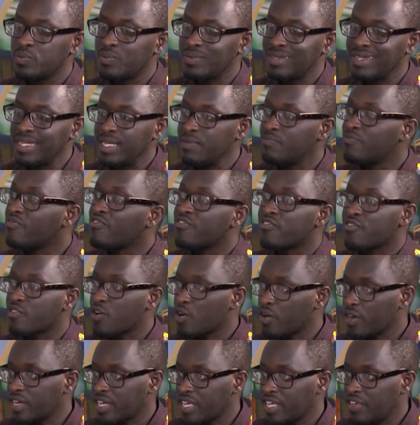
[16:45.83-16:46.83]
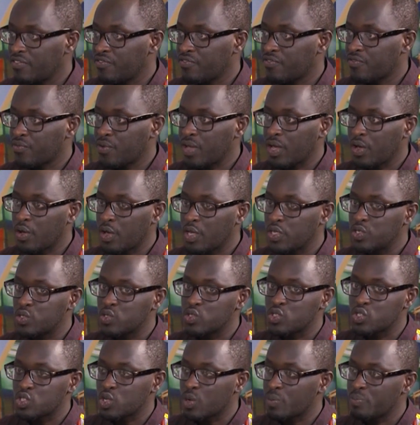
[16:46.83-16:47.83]
leapfrog, if we are going
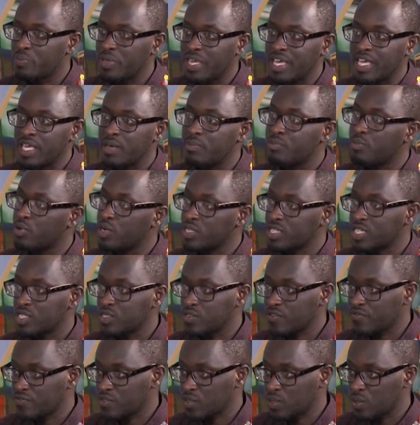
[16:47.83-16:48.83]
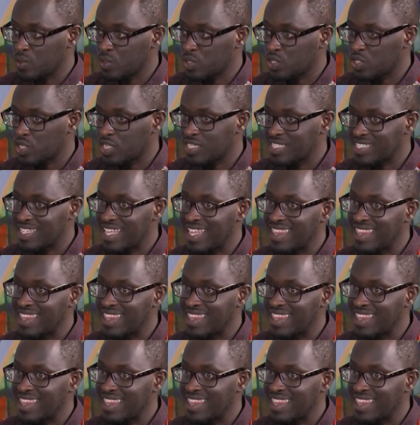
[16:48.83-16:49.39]
to stop being importers of solutions,